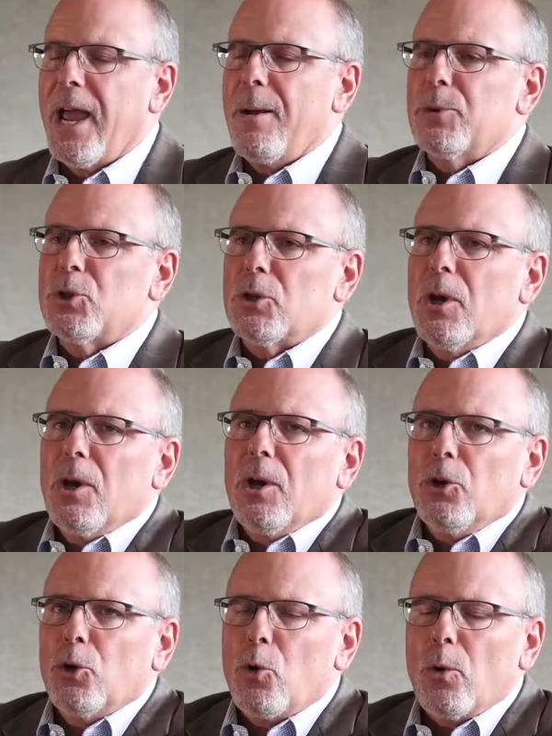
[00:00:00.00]
campus,
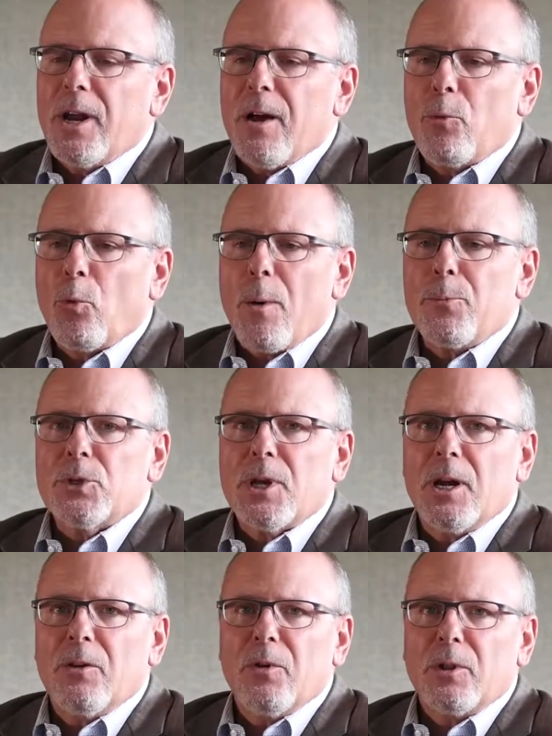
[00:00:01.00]
you're going to have a
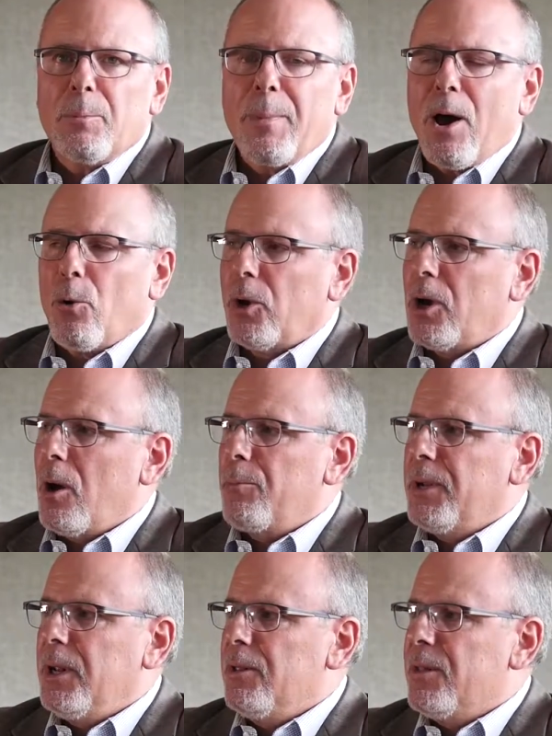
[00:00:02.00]
representative at the power
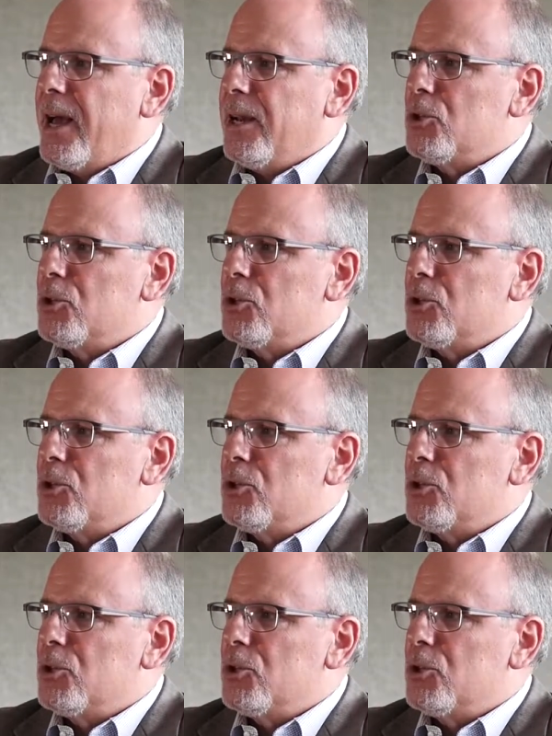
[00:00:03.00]
company